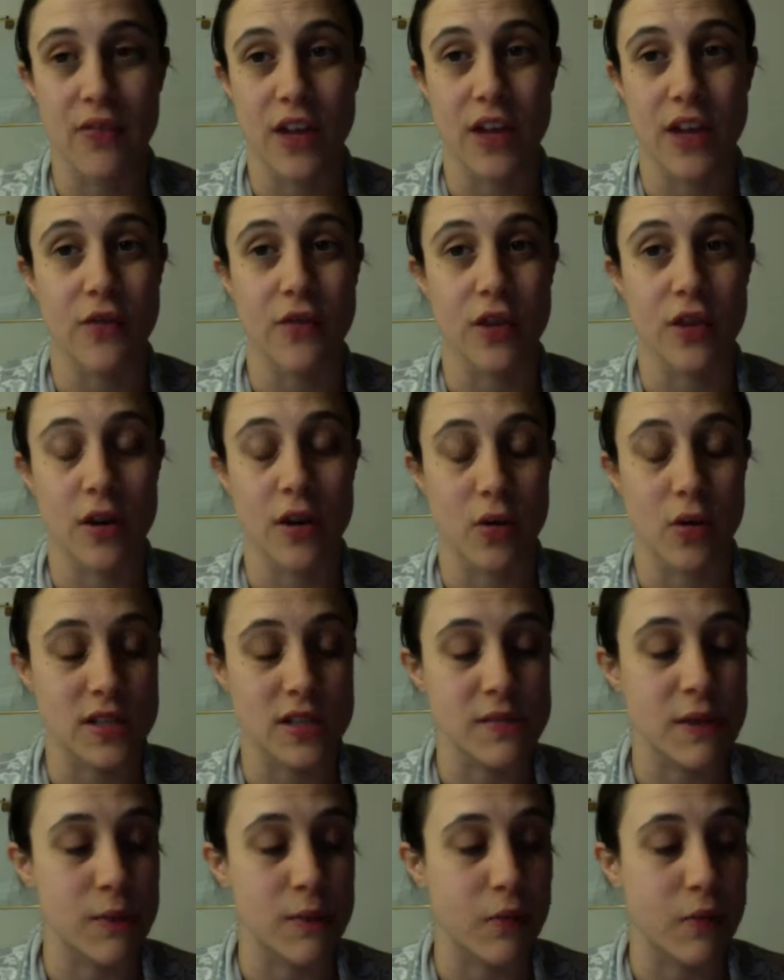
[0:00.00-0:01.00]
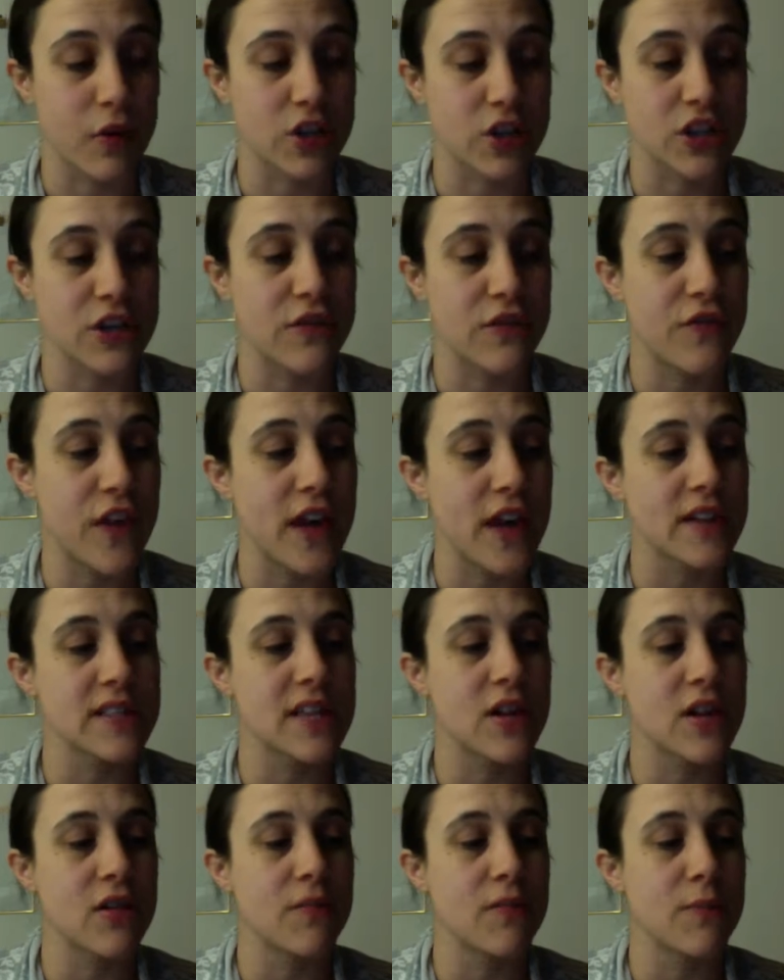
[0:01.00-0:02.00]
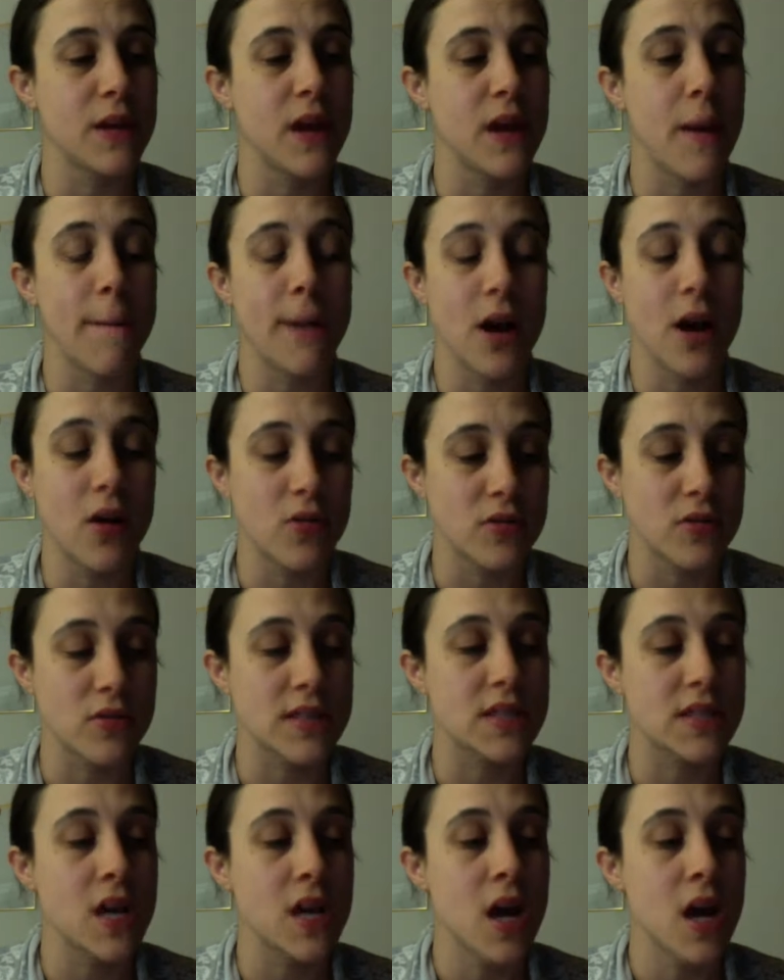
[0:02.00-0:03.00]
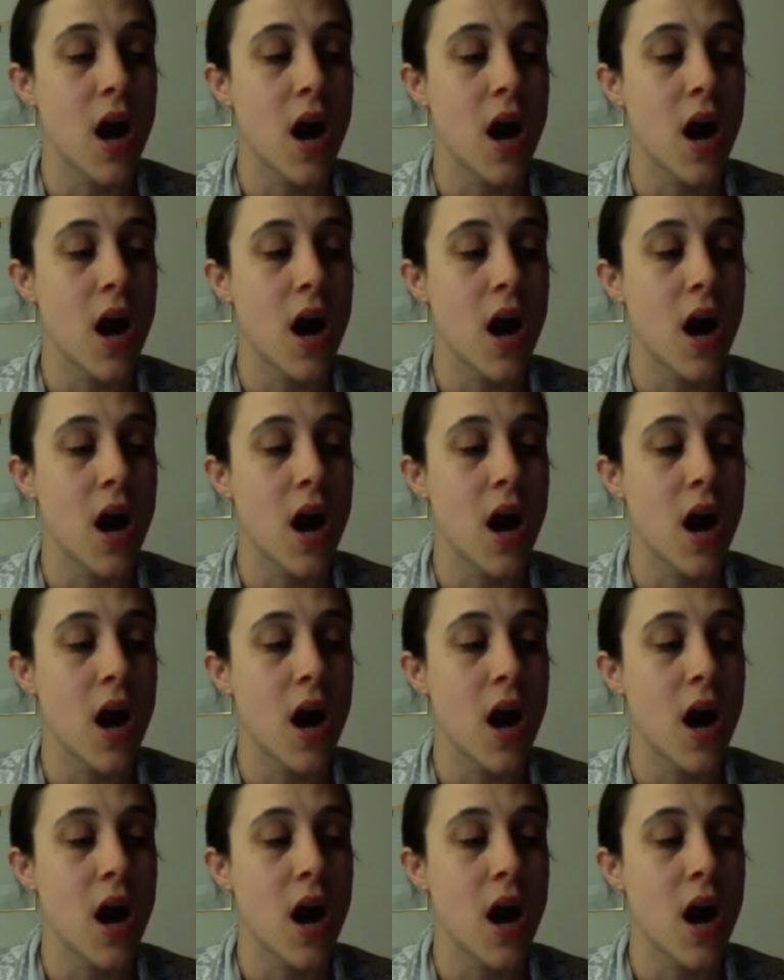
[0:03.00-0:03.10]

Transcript: like for the Ultimate Portion Fix. It could be a post.